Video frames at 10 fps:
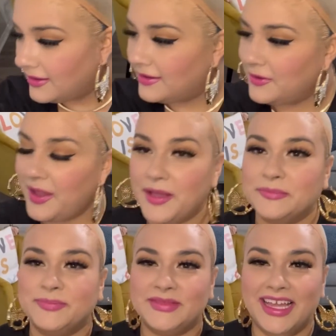Okay,
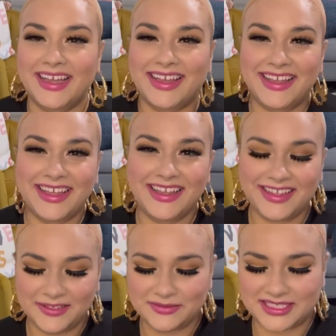
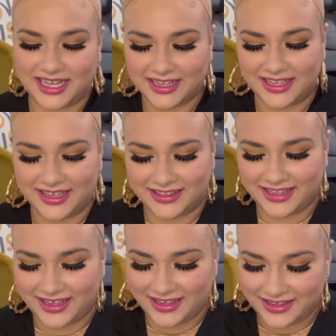I'm talking a
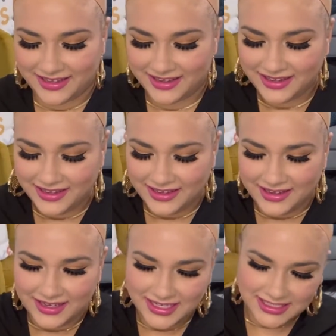lot.
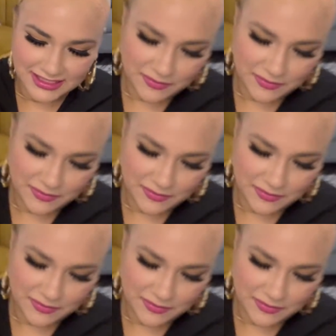It's just so